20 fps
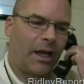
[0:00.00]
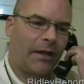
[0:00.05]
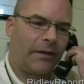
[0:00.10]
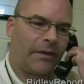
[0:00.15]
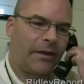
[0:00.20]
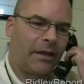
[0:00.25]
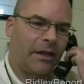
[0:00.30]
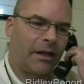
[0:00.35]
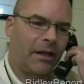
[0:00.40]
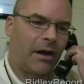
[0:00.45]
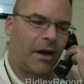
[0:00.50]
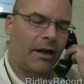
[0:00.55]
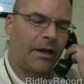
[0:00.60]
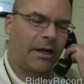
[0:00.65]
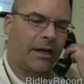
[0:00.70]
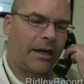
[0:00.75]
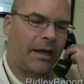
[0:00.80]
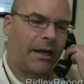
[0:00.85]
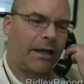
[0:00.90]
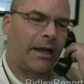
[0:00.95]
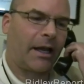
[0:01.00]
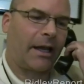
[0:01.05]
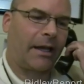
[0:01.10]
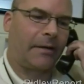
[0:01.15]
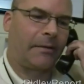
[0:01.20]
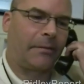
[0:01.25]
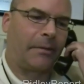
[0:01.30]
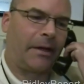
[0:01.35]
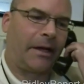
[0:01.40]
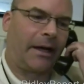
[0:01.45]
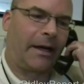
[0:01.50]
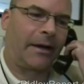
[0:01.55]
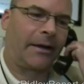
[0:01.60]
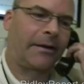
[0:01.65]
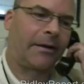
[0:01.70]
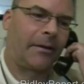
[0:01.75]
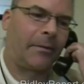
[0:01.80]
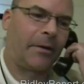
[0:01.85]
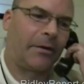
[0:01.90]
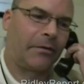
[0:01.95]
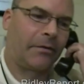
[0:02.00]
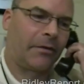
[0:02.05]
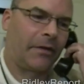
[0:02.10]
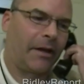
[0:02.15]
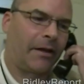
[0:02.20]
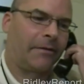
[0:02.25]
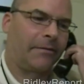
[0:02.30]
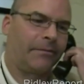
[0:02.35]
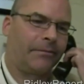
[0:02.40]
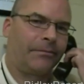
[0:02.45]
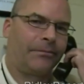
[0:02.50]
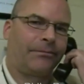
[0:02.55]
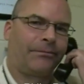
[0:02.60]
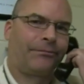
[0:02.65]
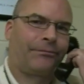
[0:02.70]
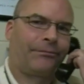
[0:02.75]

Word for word: Uh, the Guardian Ad Litem meeting. I'm here for that.